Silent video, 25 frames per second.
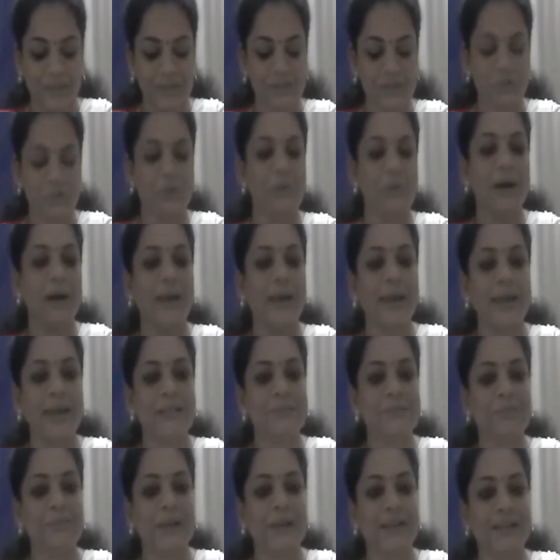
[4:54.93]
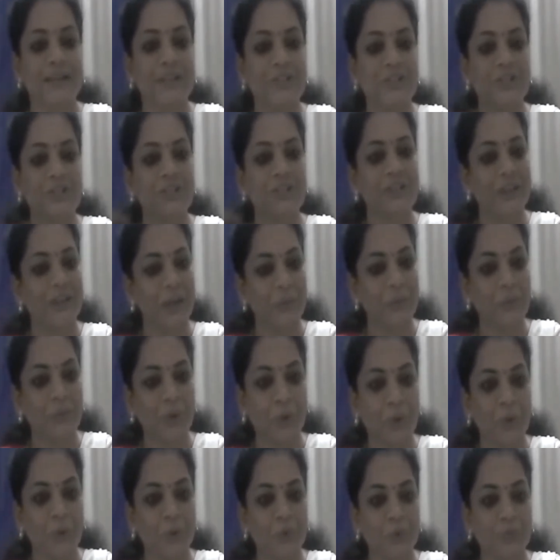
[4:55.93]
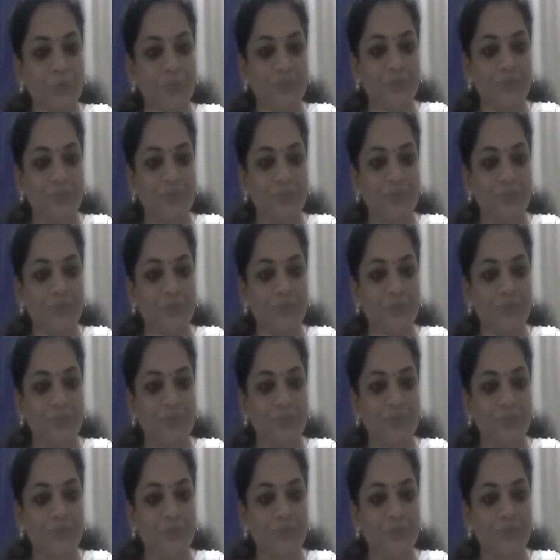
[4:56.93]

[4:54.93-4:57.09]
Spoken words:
So my expectation came true.